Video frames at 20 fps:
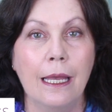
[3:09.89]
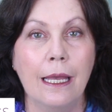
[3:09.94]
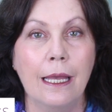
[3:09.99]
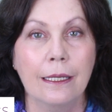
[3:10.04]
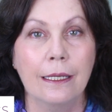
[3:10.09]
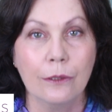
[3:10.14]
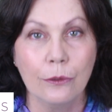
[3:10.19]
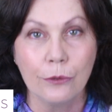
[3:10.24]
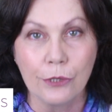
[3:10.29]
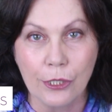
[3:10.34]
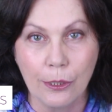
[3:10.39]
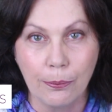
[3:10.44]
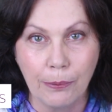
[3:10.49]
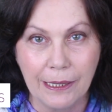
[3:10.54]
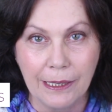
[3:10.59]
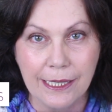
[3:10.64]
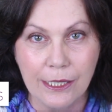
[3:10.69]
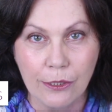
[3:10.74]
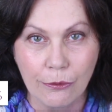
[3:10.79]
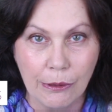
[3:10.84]
And also
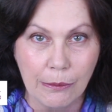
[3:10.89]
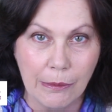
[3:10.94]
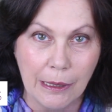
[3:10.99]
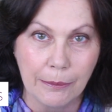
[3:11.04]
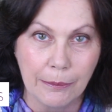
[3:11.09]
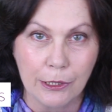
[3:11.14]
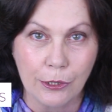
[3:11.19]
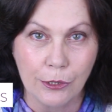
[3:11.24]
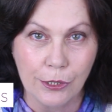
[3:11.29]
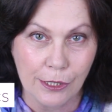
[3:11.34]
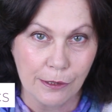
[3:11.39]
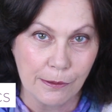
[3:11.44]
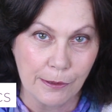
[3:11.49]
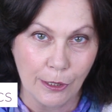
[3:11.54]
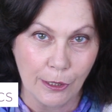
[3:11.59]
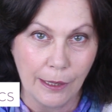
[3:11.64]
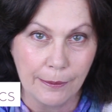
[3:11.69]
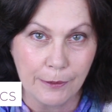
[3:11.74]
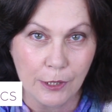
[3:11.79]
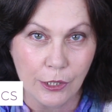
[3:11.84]
please do remember to
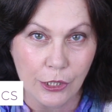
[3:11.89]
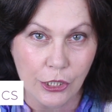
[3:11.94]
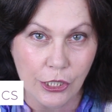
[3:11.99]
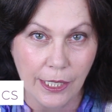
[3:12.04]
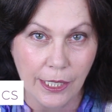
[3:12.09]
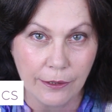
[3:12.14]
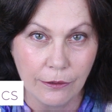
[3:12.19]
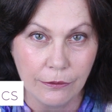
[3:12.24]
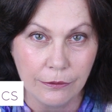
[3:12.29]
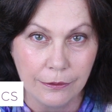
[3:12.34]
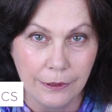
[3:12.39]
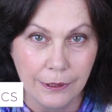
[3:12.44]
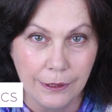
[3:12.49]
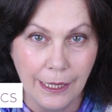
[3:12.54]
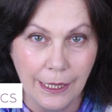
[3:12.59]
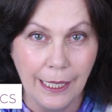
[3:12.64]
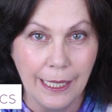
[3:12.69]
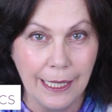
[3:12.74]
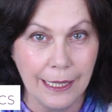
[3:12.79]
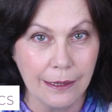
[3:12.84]
subscribe to the channel,
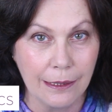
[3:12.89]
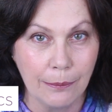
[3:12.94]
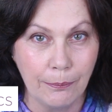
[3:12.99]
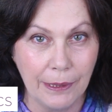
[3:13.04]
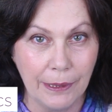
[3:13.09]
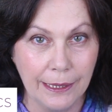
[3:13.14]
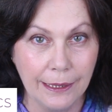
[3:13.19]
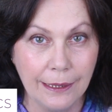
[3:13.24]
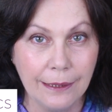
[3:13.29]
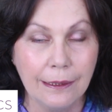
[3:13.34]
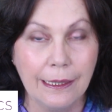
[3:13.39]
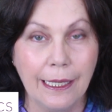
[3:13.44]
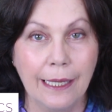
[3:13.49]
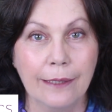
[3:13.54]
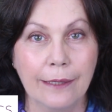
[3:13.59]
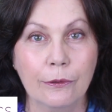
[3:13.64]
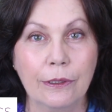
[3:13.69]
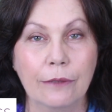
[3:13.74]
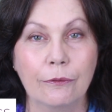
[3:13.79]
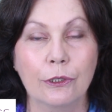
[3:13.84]
hit the bell,
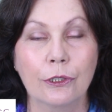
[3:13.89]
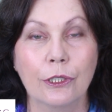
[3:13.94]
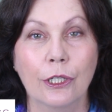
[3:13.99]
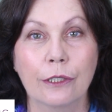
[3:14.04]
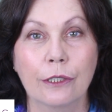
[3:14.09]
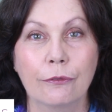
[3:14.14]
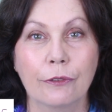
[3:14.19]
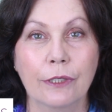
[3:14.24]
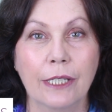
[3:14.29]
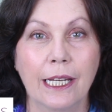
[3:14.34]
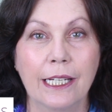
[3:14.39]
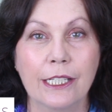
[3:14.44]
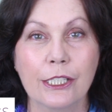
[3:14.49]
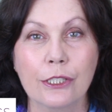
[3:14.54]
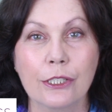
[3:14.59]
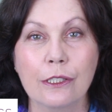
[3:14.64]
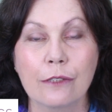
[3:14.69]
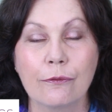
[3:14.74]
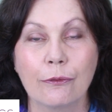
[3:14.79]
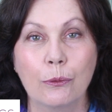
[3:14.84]
it'll give you
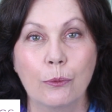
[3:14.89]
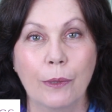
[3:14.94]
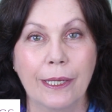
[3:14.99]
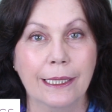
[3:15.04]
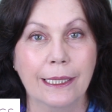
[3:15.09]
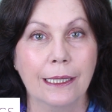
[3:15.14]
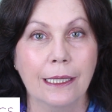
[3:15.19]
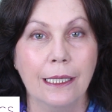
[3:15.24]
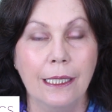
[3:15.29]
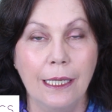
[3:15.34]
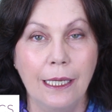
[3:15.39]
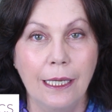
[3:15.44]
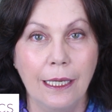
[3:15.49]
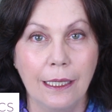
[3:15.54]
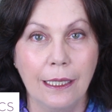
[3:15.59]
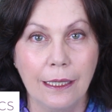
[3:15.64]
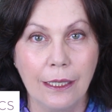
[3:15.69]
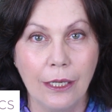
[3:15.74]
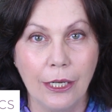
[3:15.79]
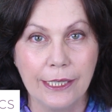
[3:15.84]
notifications for when
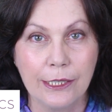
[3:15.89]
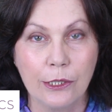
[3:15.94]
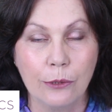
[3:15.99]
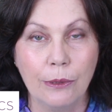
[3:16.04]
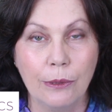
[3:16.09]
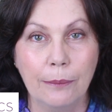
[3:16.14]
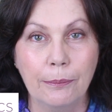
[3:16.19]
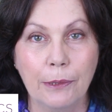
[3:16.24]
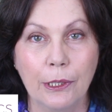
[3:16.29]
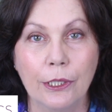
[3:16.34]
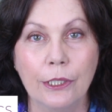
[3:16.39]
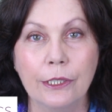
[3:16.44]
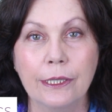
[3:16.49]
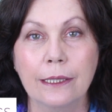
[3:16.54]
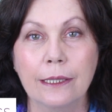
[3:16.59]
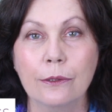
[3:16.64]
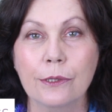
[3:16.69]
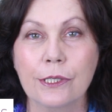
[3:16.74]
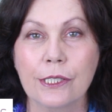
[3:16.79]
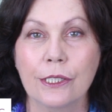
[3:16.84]
I do upload,
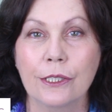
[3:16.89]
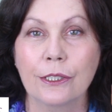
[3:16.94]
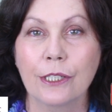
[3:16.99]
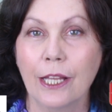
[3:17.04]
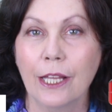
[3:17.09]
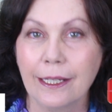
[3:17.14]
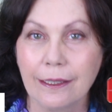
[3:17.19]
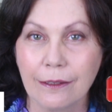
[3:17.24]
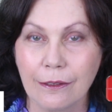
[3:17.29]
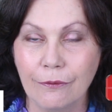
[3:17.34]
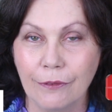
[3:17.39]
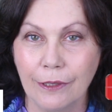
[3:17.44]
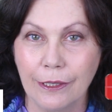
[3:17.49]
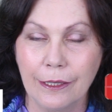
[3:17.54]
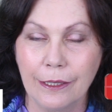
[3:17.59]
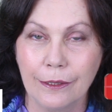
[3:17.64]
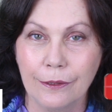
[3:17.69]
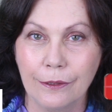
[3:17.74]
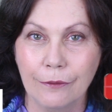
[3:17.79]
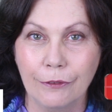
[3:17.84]
and also like
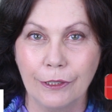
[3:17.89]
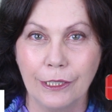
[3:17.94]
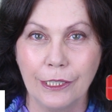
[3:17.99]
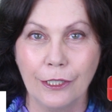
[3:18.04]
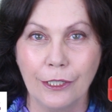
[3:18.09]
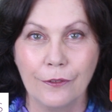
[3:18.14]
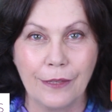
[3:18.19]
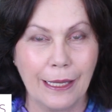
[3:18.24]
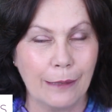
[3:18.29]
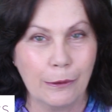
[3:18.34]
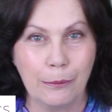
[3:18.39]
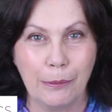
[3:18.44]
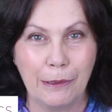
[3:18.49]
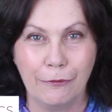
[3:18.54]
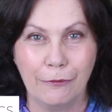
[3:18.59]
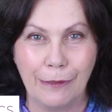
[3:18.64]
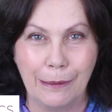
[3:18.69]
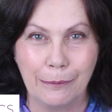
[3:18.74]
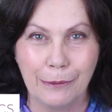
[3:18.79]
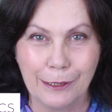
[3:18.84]
the video, that would be
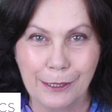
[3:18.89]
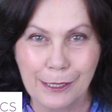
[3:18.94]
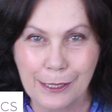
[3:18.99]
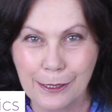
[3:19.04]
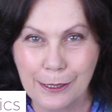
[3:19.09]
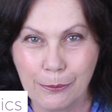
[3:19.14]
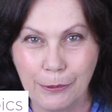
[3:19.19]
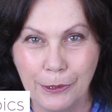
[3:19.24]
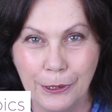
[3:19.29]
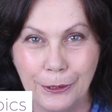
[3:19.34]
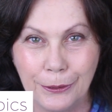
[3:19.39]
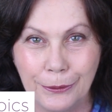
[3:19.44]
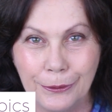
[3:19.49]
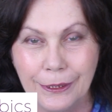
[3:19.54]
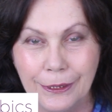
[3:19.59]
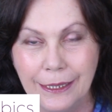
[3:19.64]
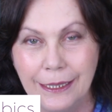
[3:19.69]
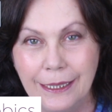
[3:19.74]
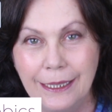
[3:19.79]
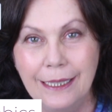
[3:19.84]
fabulous as well.